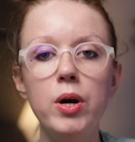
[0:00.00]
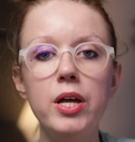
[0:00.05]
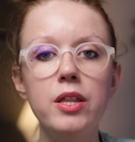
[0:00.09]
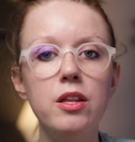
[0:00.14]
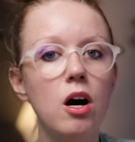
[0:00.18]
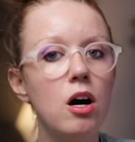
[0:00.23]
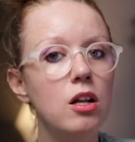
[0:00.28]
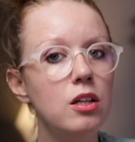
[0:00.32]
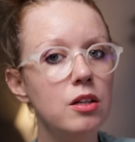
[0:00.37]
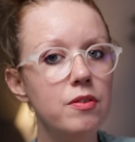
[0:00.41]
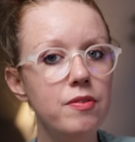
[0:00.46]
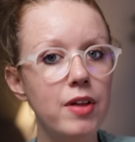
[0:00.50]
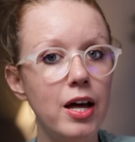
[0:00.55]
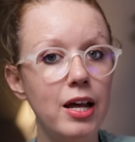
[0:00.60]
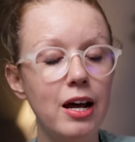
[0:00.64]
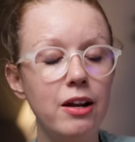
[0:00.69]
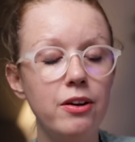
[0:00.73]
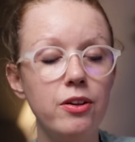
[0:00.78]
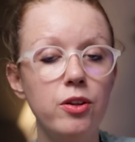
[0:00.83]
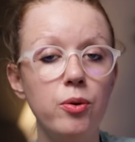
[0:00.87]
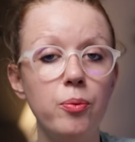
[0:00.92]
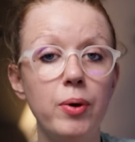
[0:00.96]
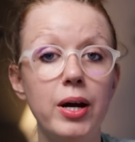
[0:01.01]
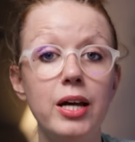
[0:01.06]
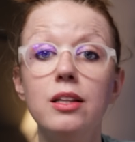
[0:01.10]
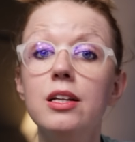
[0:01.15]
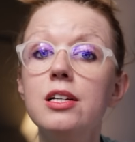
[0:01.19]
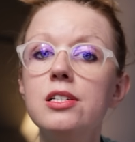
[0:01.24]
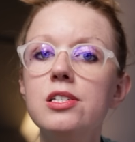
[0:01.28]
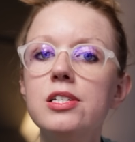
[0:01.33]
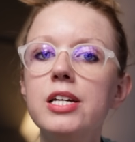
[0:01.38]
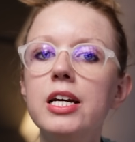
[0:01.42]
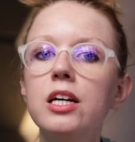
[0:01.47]
With all of that out of the way,
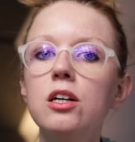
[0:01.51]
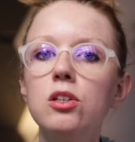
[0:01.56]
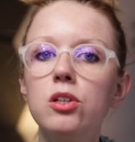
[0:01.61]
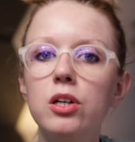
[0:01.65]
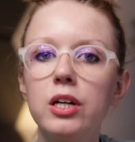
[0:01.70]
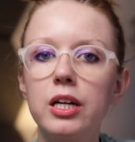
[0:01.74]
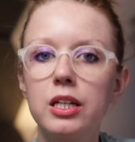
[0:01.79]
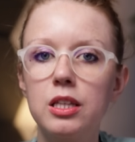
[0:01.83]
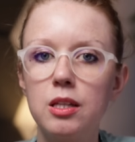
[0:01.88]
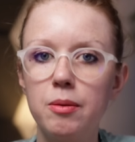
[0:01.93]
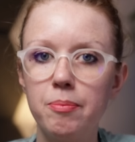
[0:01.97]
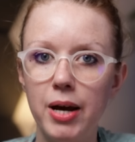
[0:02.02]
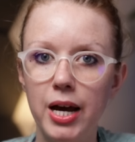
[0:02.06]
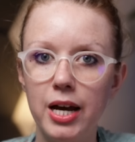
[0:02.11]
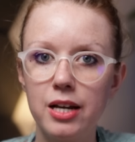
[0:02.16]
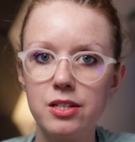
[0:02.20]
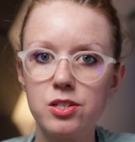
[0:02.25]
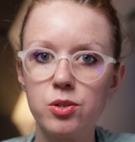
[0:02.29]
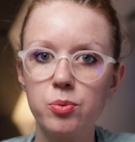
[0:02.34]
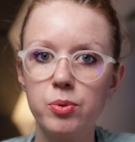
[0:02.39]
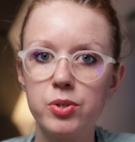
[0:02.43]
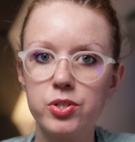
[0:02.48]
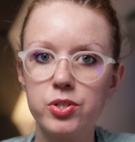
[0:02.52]
let's take a look at the mask